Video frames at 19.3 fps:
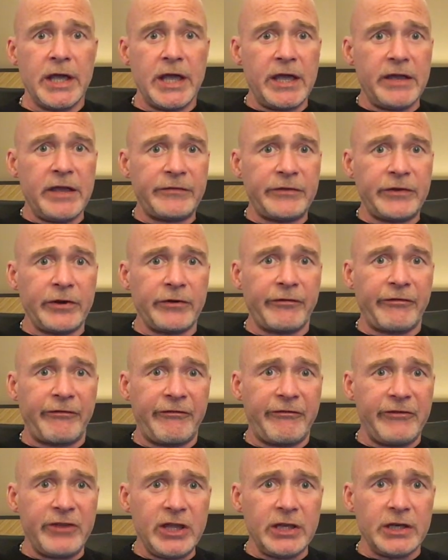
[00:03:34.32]
If their
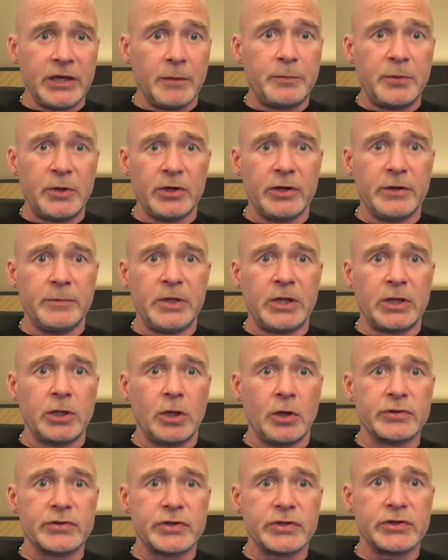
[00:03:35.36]
feet appear to be
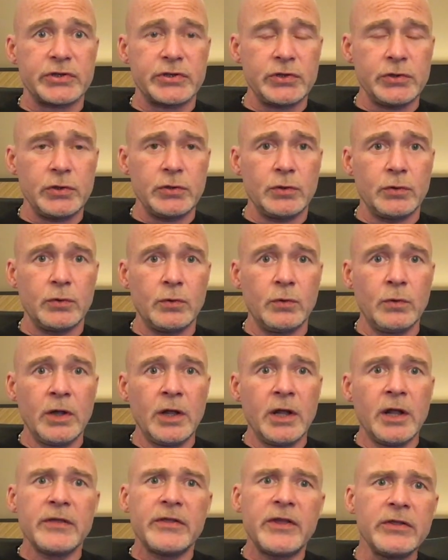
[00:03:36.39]
closer too,
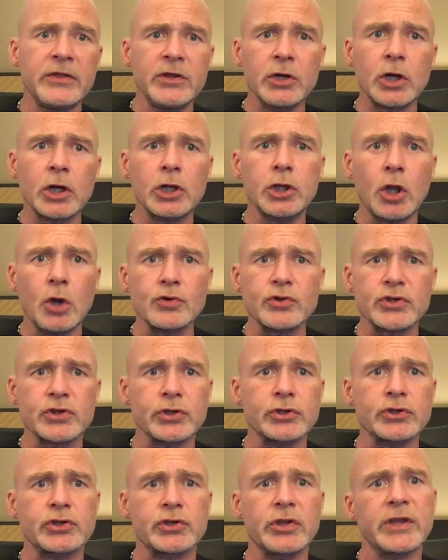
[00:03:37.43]
then they're
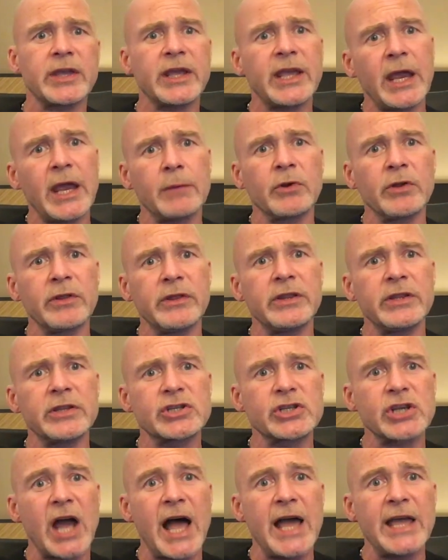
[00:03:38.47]
closer to the camera than the
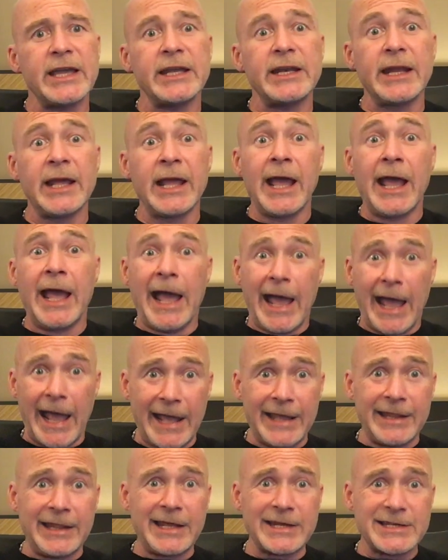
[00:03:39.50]
giant.
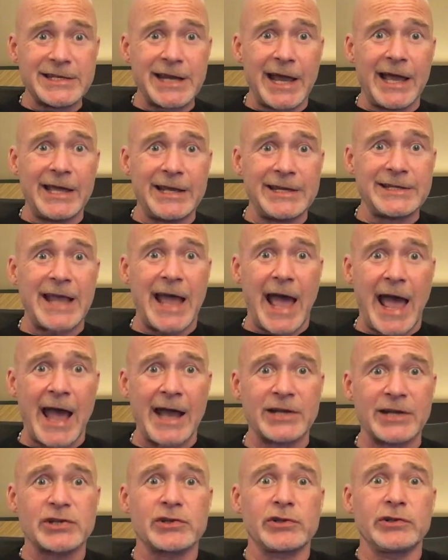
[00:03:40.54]
And that giant is
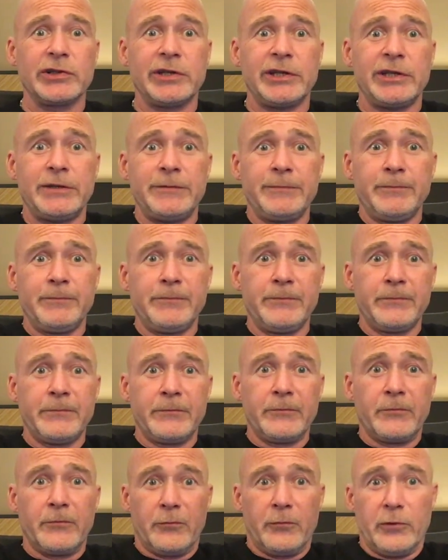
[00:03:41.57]
actually
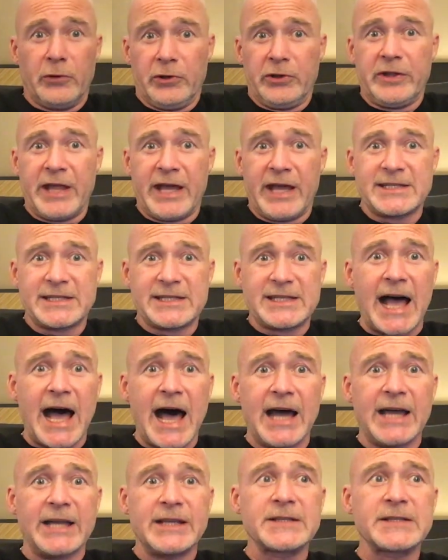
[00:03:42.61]
really that
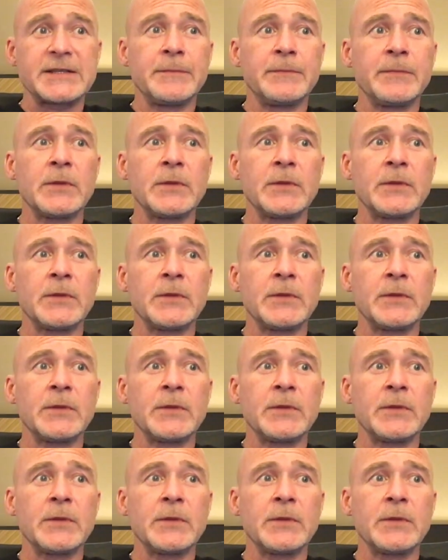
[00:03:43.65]
size.